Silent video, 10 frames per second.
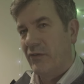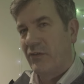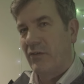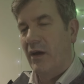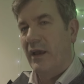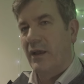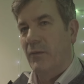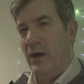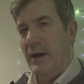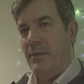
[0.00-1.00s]
the strike
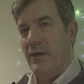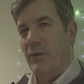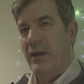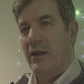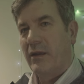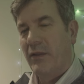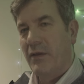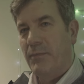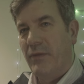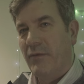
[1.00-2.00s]
and what happened when
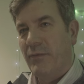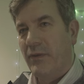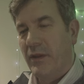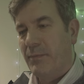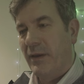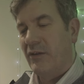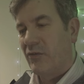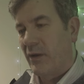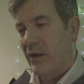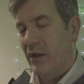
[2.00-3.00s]
the
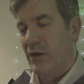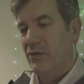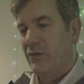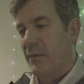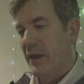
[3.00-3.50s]
pits were closed.